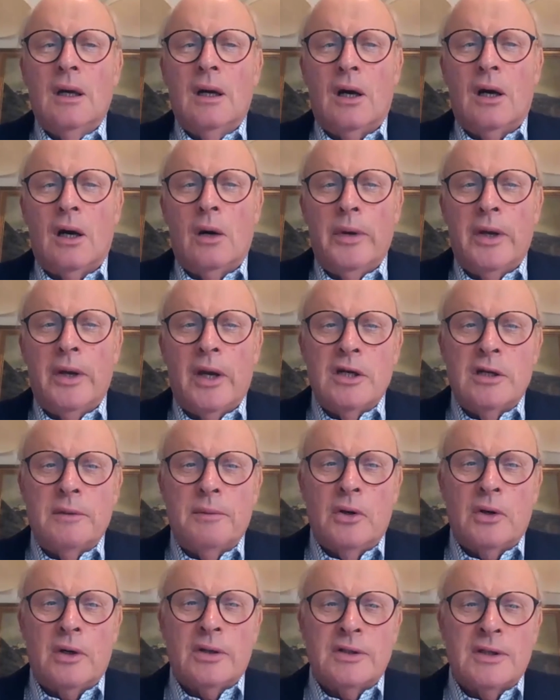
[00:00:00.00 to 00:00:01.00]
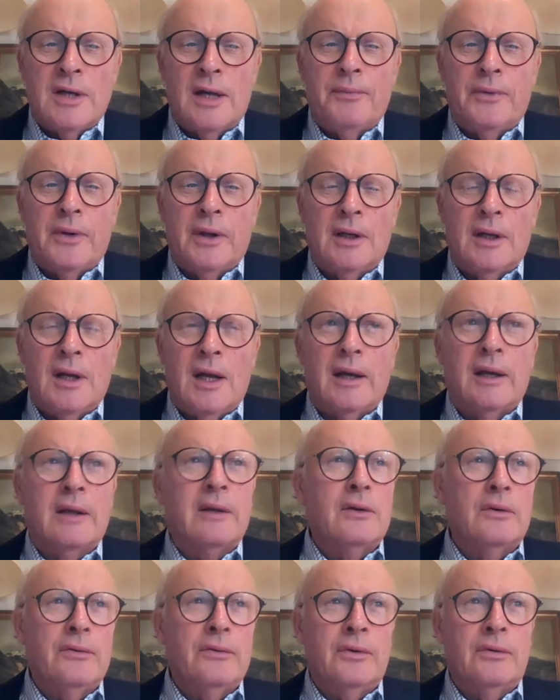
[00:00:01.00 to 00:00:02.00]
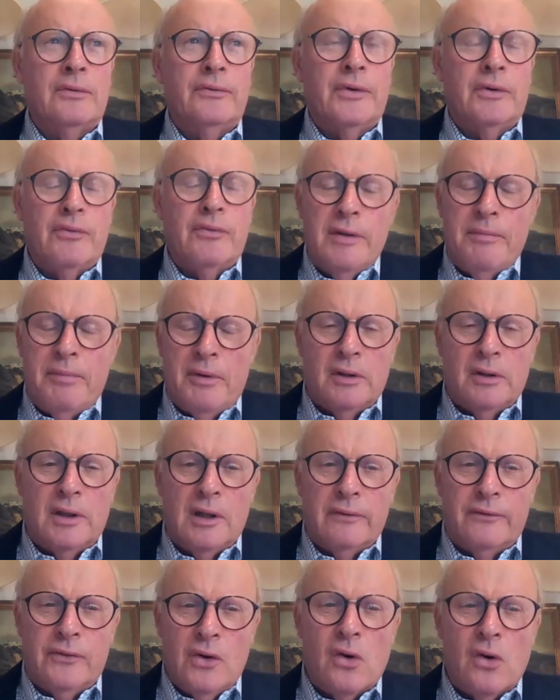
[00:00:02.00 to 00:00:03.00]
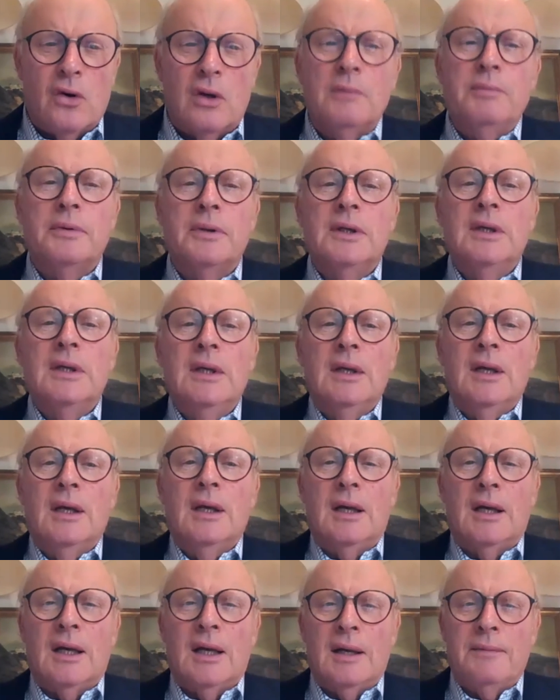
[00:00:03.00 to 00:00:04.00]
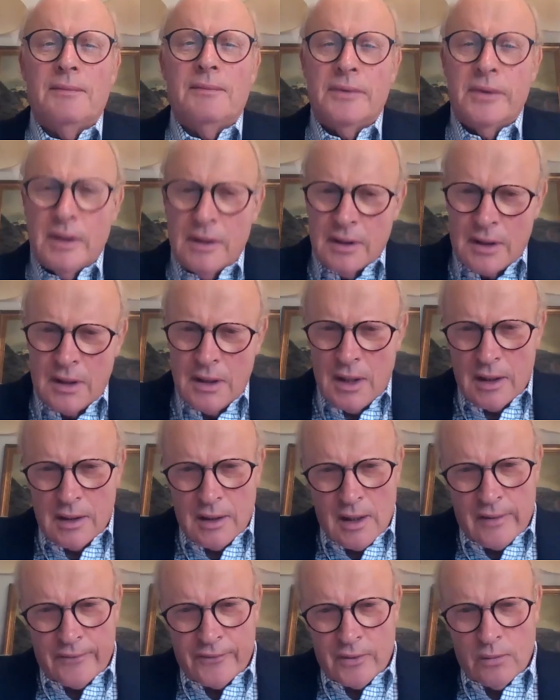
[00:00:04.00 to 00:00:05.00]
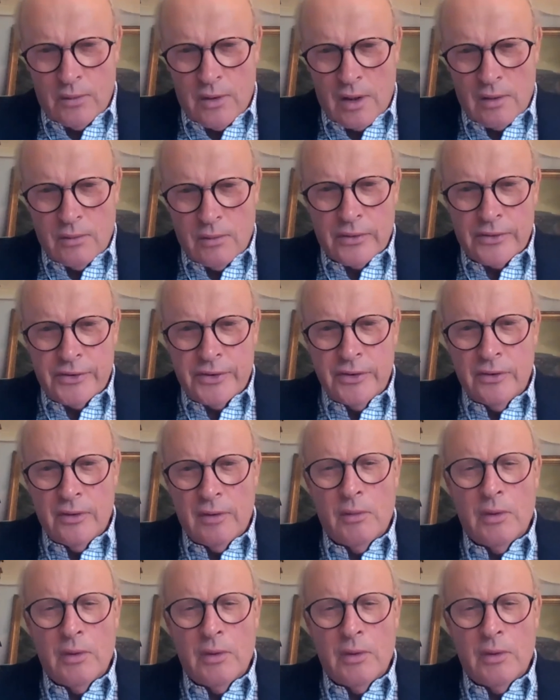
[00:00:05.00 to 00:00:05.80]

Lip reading: are we going to look at something like the rebuilding of Europe that occurred after World War II?